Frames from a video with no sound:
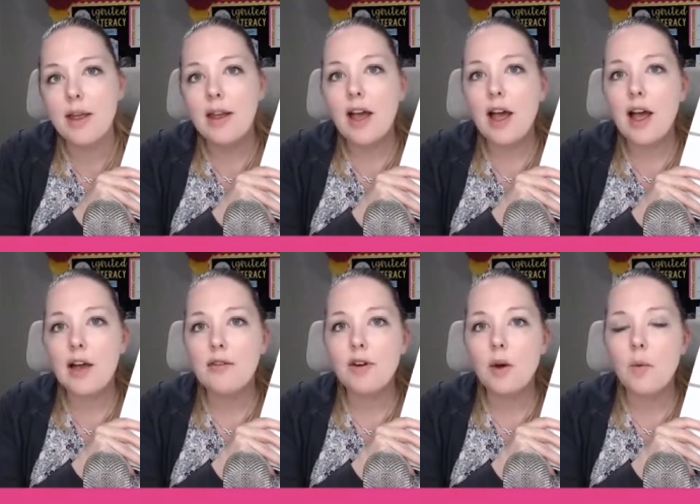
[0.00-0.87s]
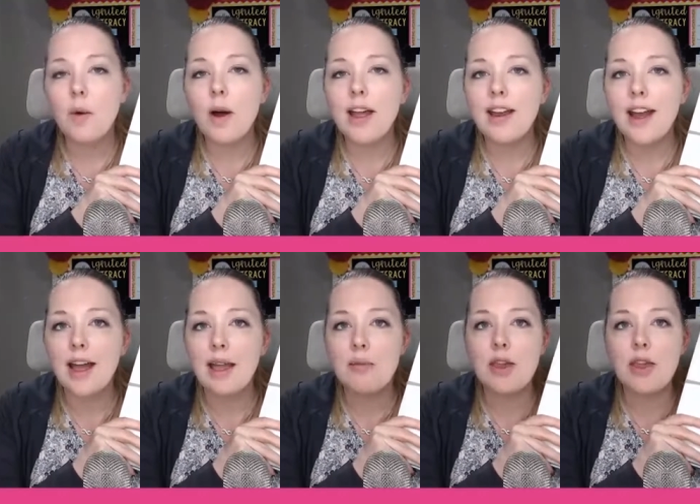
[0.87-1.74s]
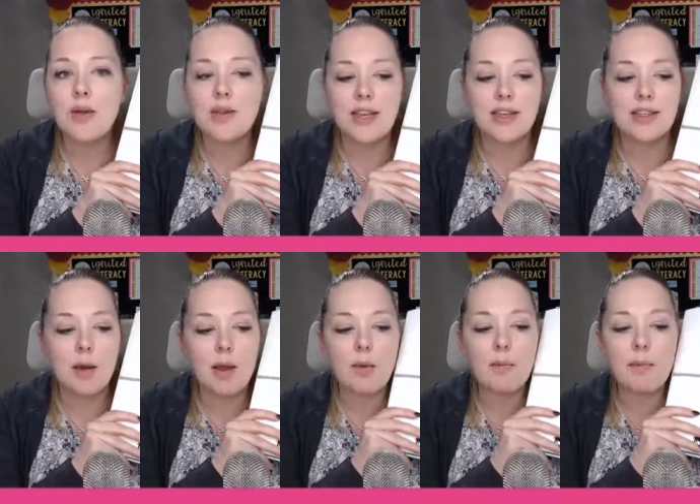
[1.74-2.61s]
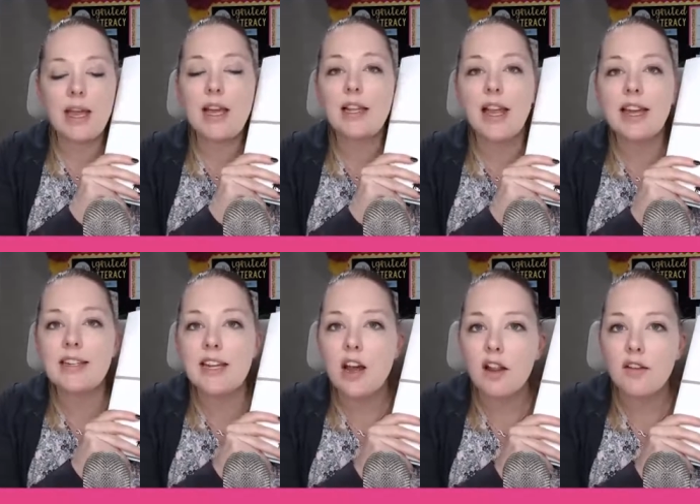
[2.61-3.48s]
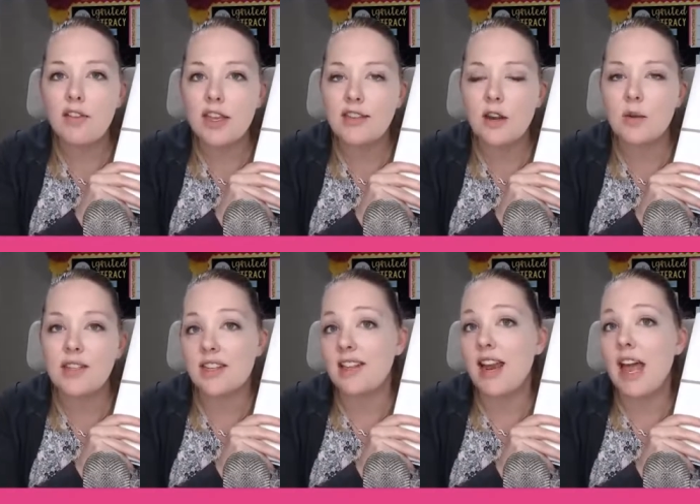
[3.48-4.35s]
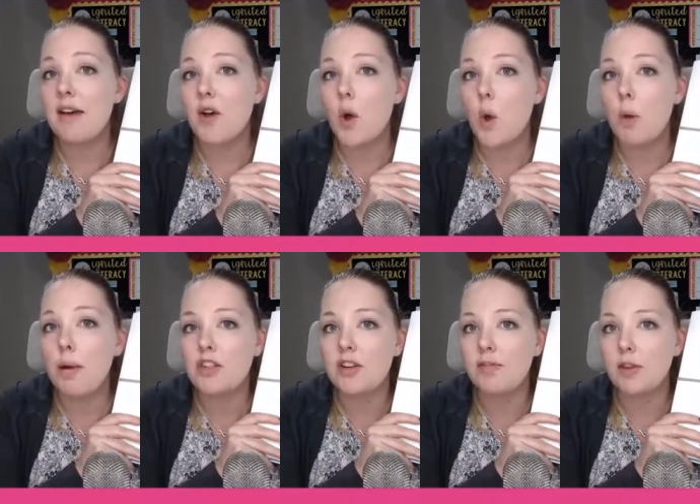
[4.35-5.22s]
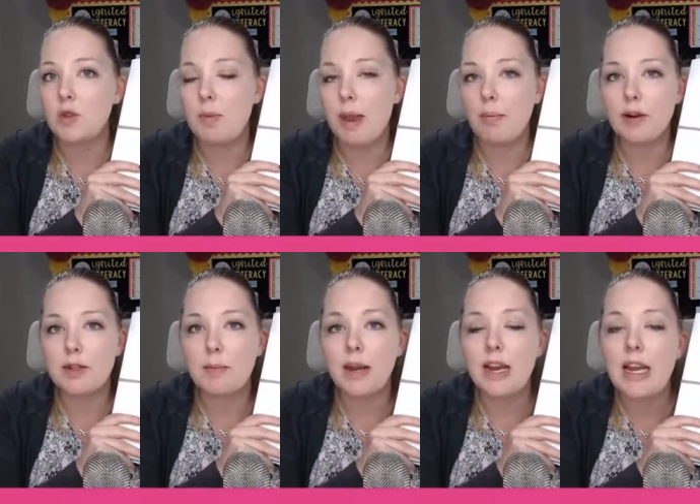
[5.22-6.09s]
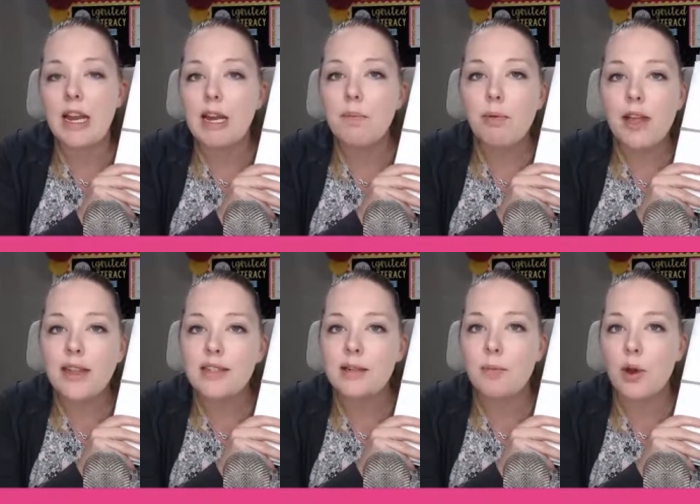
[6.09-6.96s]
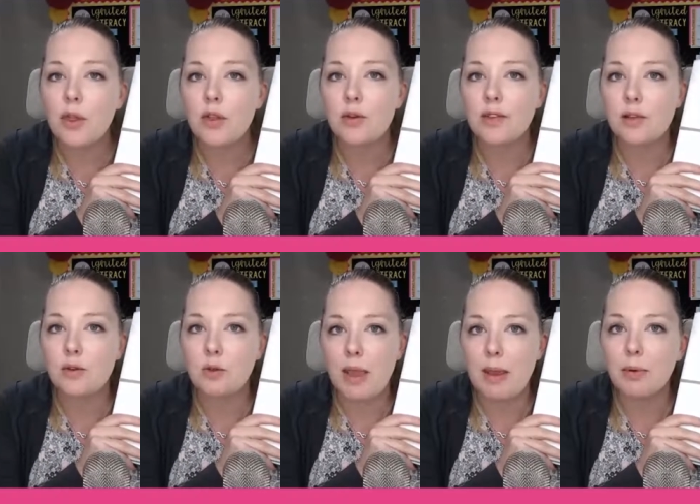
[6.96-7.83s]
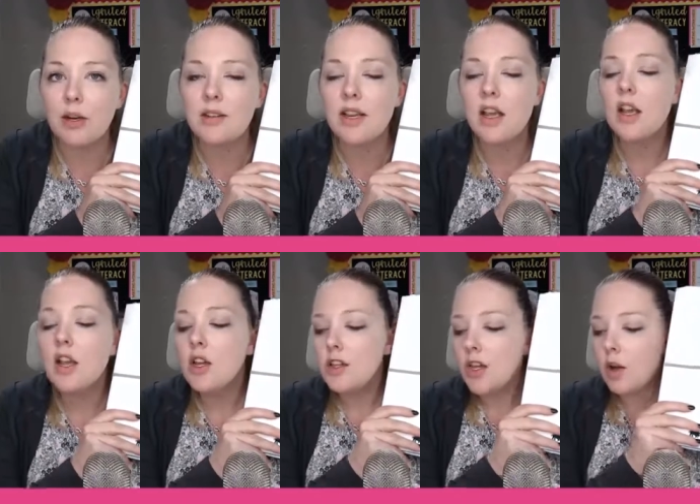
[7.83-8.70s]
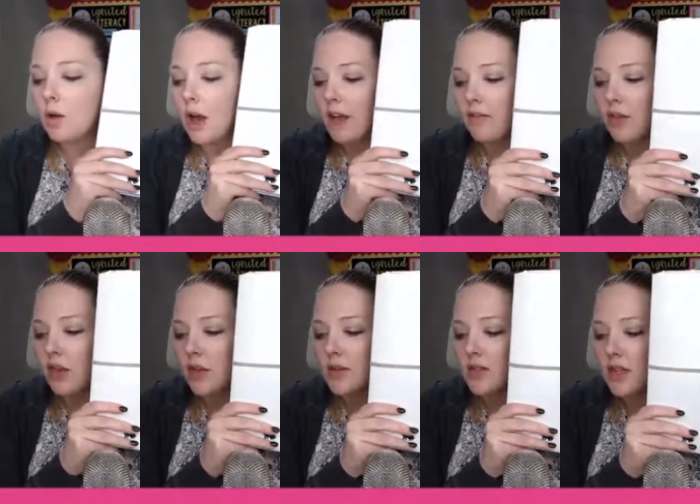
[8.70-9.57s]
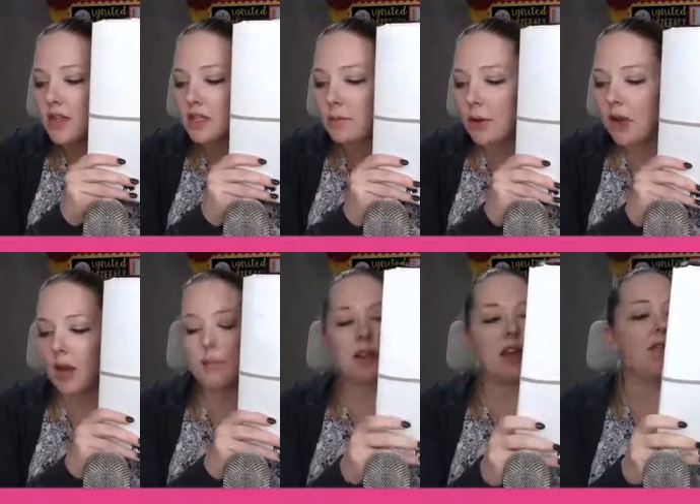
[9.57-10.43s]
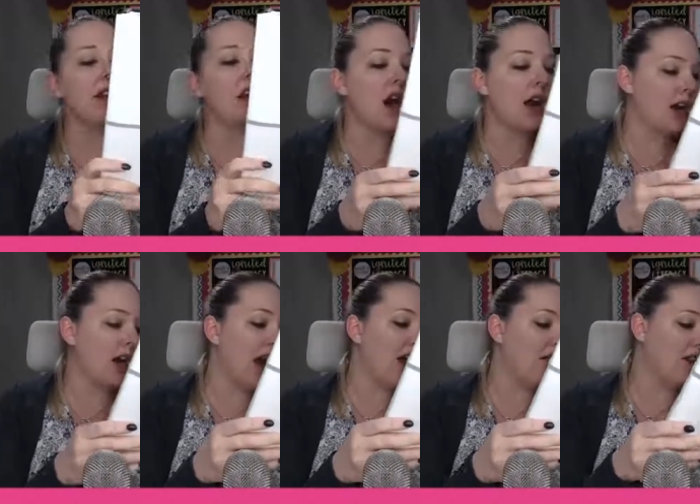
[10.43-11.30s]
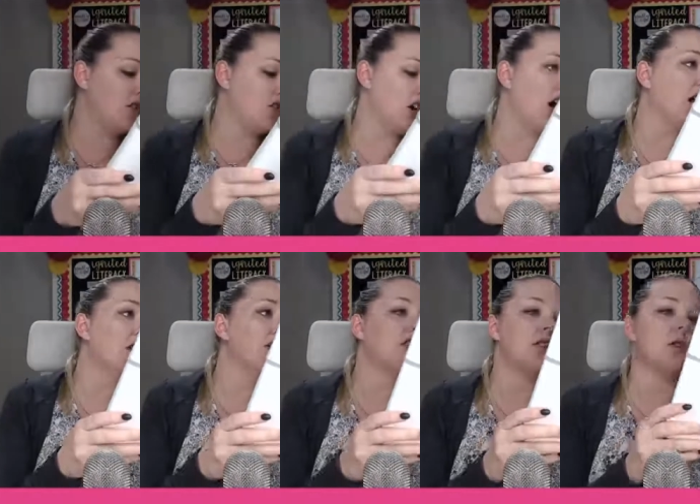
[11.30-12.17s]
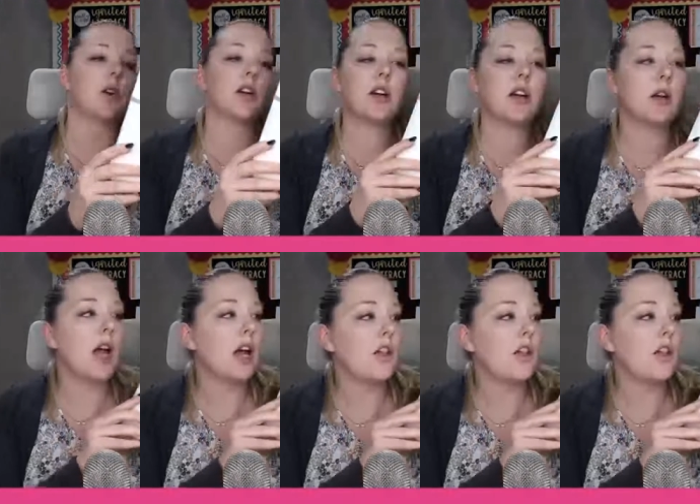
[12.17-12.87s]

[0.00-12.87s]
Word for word: of what I'm using. So I will be collecting all of these notes and then I have a whole bunch of loose papers, but I need a place to put those loose papers. So I've used this book. I believe I got it at the dollar store, although